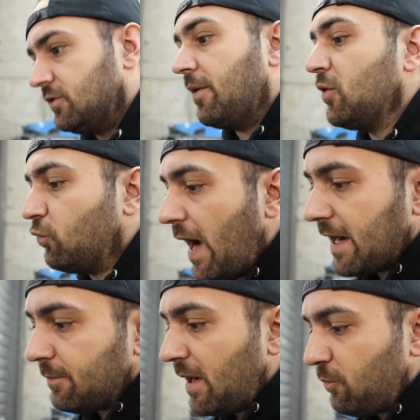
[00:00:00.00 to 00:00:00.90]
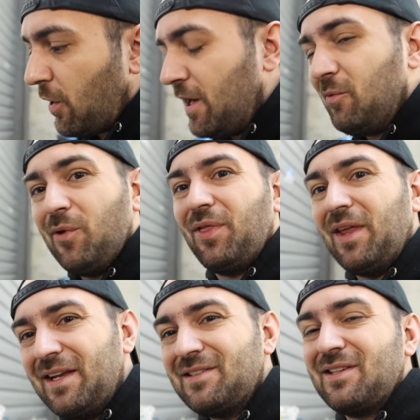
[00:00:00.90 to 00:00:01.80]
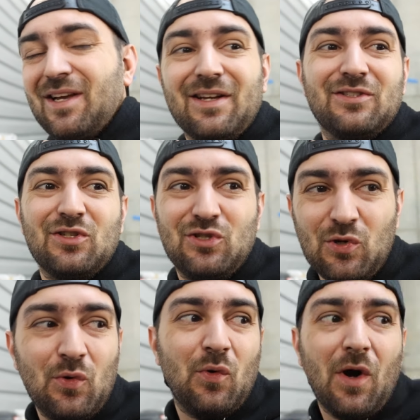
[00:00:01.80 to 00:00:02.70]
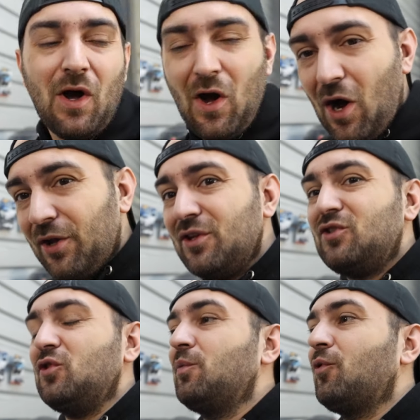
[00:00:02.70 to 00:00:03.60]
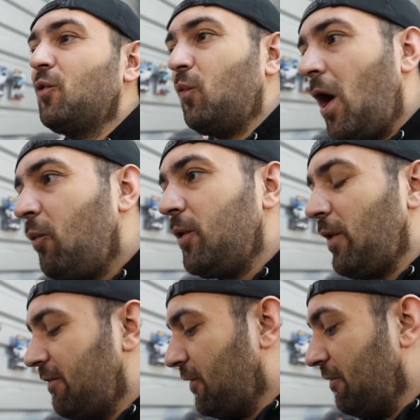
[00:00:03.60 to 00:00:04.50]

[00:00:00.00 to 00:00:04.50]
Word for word: So I've been racking my brain with things to do on the Subaru while we wait for